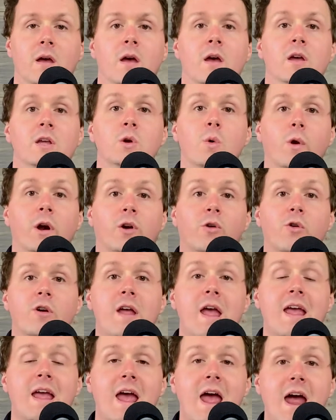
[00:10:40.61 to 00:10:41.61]
You want to
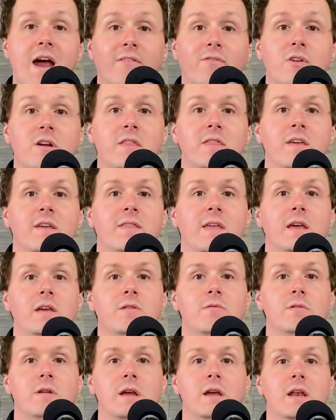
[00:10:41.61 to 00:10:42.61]
create everything that you
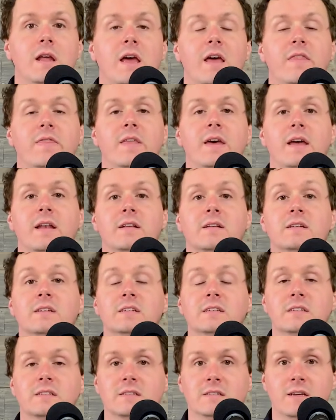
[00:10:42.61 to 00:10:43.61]
need and then
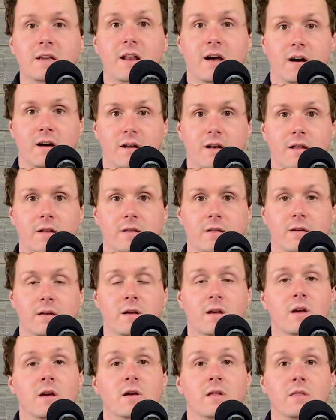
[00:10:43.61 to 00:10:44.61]
sit on it.
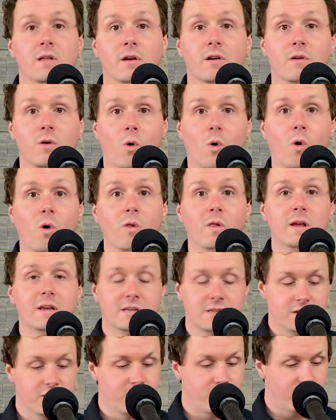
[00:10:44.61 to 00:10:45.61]
The goal is
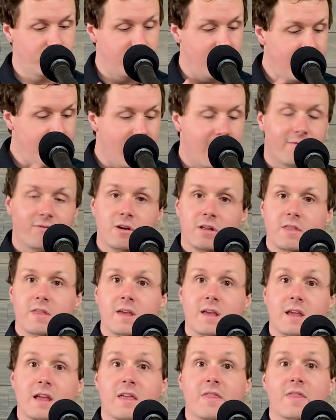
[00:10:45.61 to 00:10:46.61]
to create
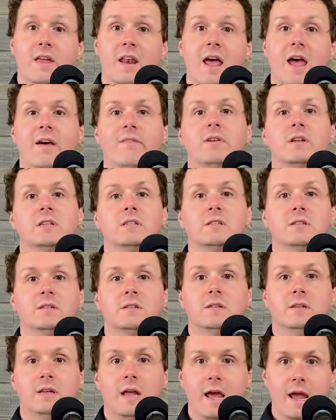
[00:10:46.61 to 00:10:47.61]
everything and then have it
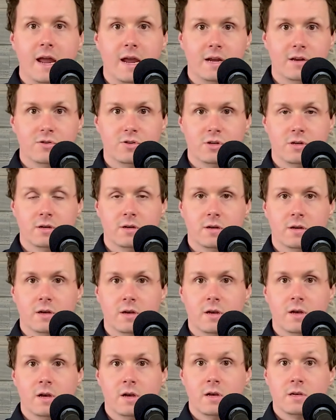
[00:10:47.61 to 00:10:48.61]
staged
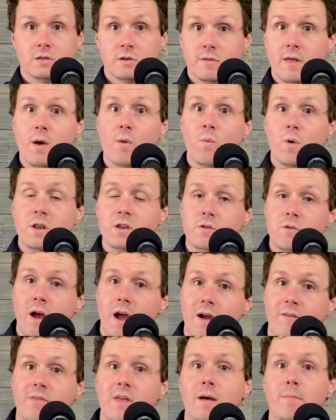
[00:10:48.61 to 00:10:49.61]
so that when you
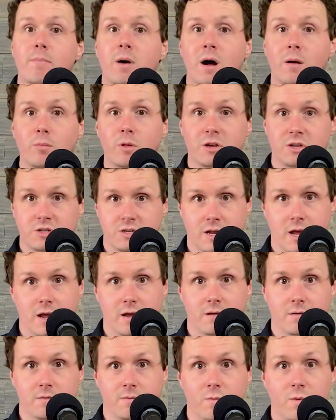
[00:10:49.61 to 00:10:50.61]
have that publish
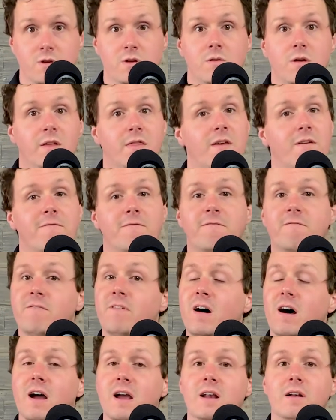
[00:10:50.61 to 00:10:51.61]
date, when you get that
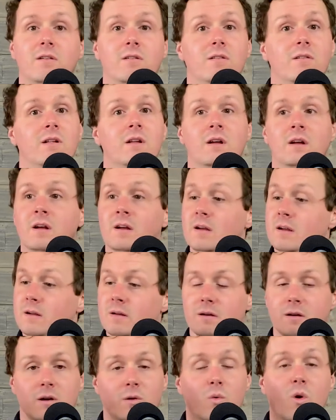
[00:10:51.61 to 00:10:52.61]
final,
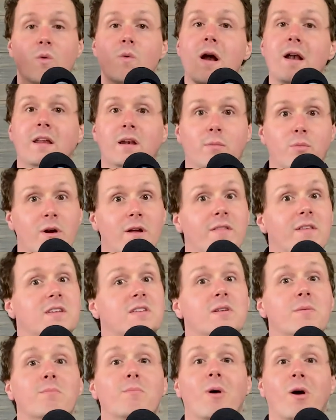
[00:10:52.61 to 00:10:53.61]
we're ready to bring this
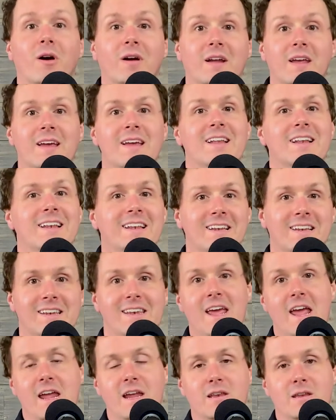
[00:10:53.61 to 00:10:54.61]
to market
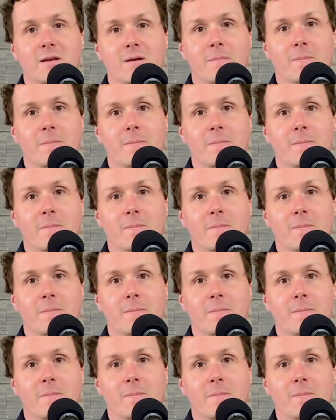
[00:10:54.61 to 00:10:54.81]
date,